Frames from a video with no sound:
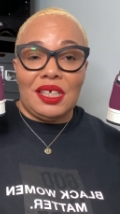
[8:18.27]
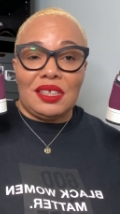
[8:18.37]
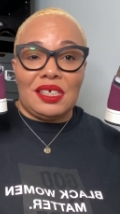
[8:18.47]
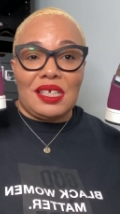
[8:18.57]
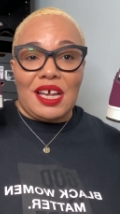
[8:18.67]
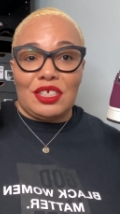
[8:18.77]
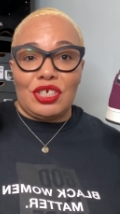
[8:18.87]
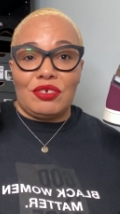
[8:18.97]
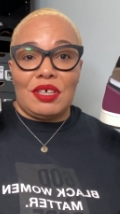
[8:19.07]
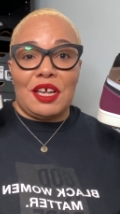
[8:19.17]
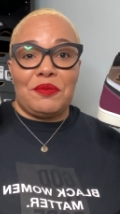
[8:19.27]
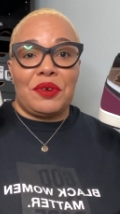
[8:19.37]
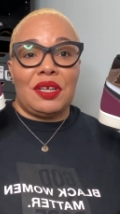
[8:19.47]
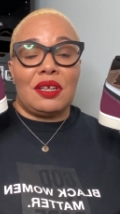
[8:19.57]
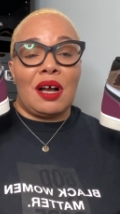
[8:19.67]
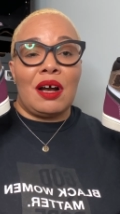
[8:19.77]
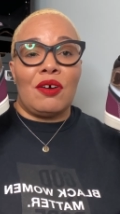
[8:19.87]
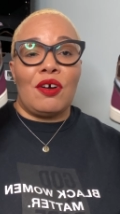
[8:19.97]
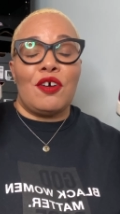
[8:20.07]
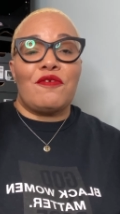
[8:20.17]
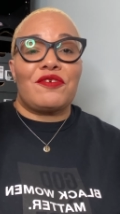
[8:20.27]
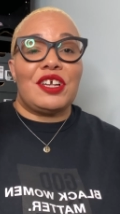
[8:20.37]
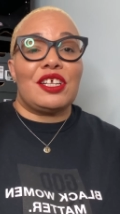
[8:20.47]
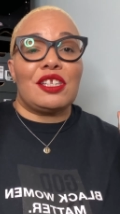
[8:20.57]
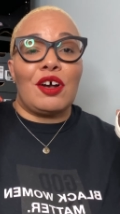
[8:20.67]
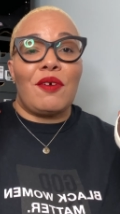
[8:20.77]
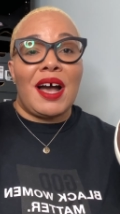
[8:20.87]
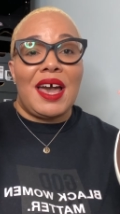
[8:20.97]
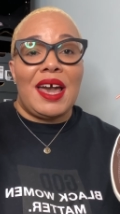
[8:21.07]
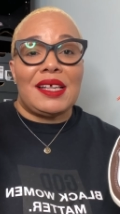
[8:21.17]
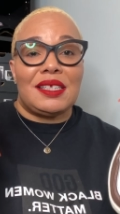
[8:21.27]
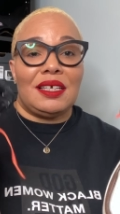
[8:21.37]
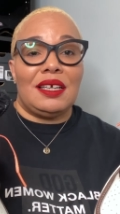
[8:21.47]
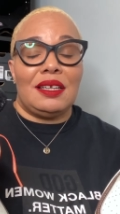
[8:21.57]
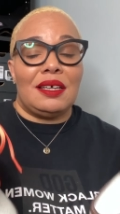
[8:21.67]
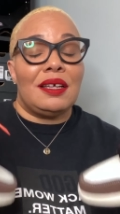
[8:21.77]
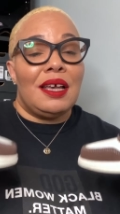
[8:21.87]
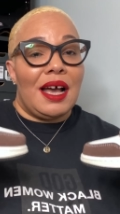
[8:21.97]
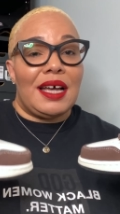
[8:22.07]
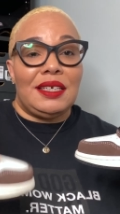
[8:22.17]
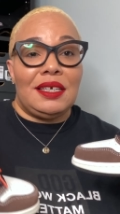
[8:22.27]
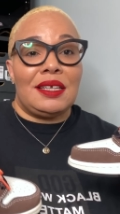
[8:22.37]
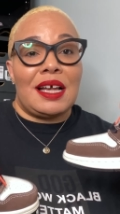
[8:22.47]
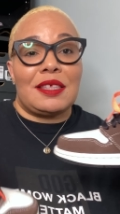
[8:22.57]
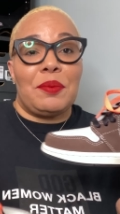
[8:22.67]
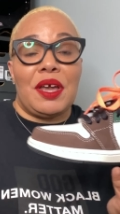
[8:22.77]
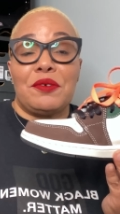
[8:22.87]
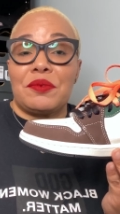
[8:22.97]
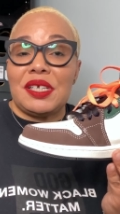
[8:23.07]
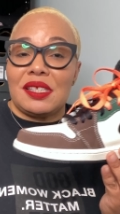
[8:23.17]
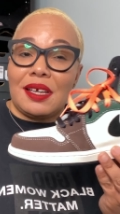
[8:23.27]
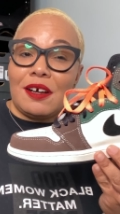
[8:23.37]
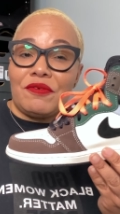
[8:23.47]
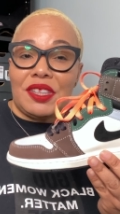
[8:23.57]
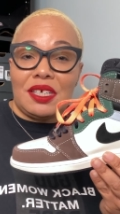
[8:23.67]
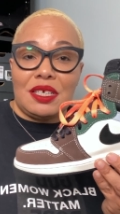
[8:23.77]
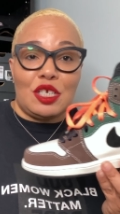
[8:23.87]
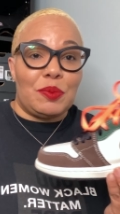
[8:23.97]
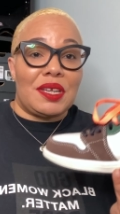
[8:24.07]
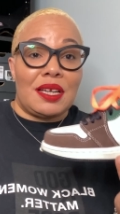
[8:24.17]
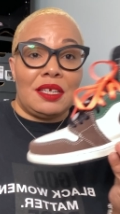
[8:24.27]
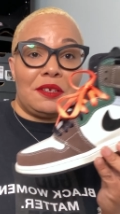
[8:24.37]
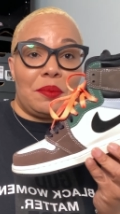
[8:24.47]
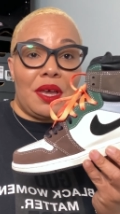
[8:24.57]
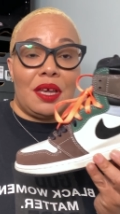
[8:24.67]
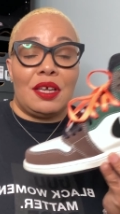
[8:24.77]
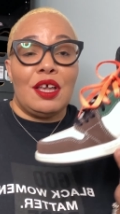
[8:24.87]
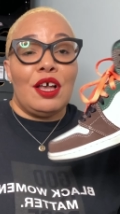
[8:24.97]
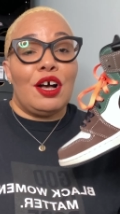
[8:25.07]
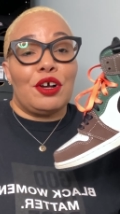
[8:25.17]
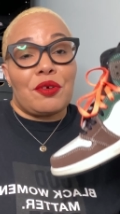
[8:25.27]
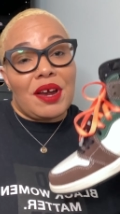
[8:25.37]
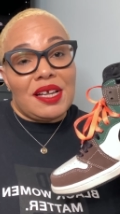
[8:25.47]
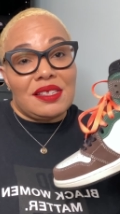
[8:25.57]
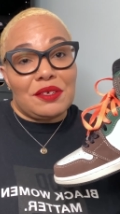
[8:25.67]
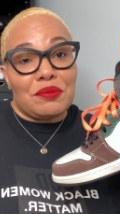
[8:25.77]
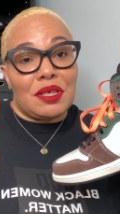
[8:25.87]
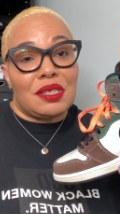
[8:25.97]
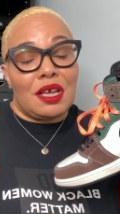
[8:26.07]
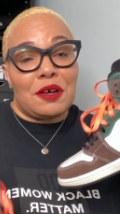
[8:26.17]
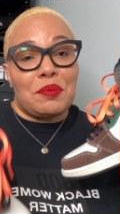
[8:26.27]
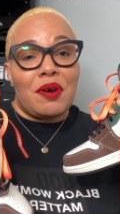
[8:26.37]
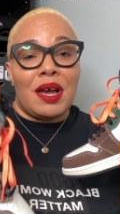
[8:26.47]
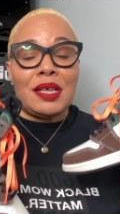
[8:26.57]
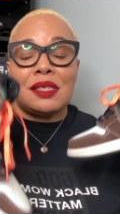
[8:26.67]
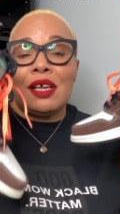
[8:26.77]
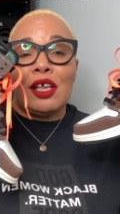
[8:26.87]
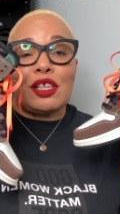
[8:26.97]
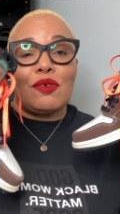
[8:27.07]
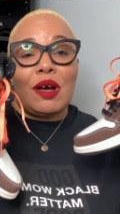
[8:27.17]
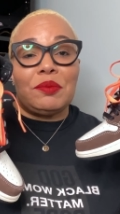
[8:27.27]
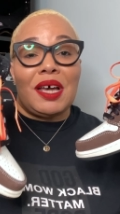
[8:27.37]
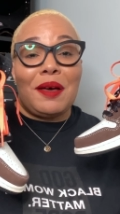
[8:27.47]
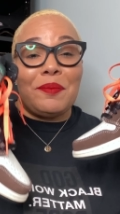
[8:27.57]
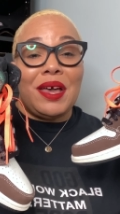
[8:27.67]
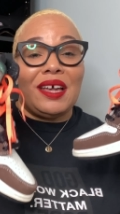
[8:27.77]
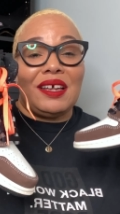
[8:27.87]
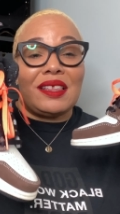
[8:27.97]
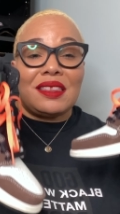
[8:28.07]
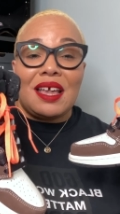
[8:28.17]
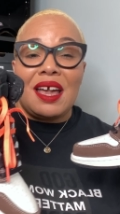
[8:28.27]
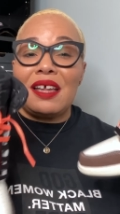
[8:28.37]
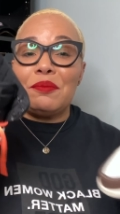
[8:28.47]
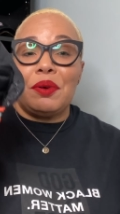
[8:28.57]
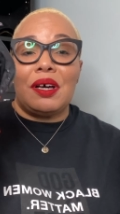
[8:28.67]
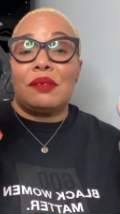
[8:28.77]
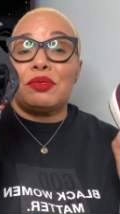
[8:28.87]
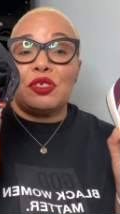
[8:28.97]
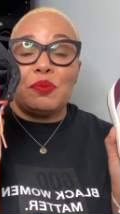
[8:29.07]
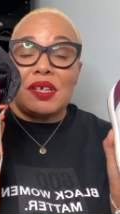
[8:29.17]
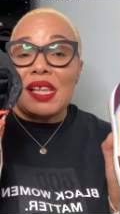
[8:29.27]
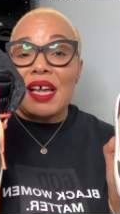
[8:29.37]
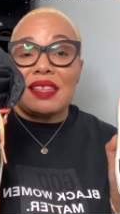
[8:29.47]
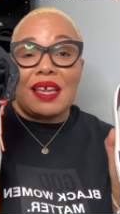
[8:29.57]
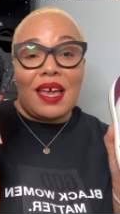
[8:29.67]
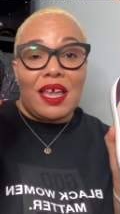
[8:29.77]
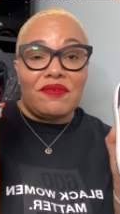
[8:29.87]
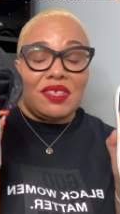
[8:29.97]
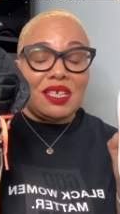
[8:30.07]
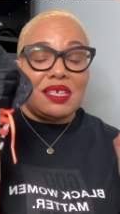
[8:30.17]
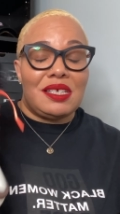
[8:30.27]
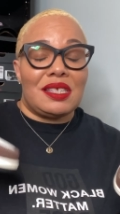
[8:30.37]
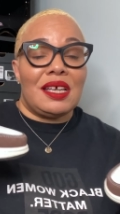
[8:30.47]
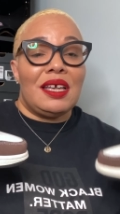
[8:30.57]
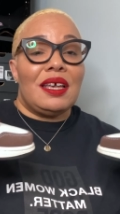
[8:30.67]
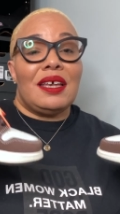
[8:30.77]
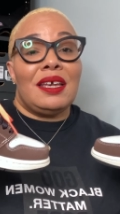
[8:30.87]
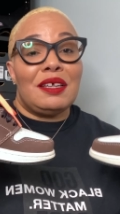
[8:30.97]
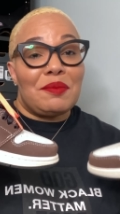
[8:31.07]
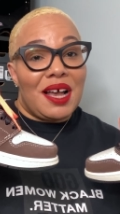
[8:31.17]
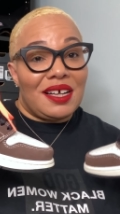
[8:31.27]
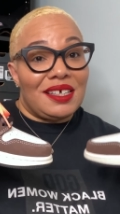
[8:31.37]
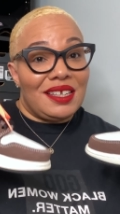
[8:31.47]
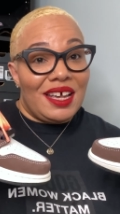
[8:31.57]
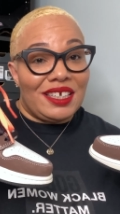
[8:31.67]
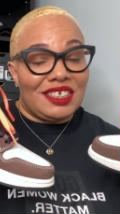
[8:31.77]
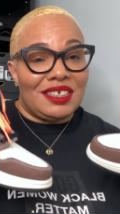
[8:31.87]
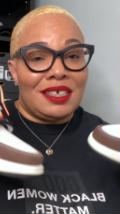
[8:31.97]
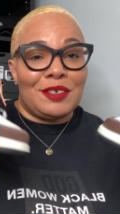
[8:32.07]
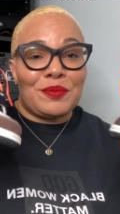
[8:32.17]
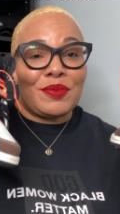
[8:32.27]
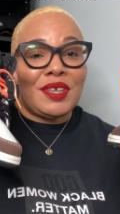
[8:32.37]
This has your name written all over it. So I had to get it. I did have to pay resale for these, but I didn't pay a crazy resale price. So I'm not mad at that, but super glad to have these in my collection.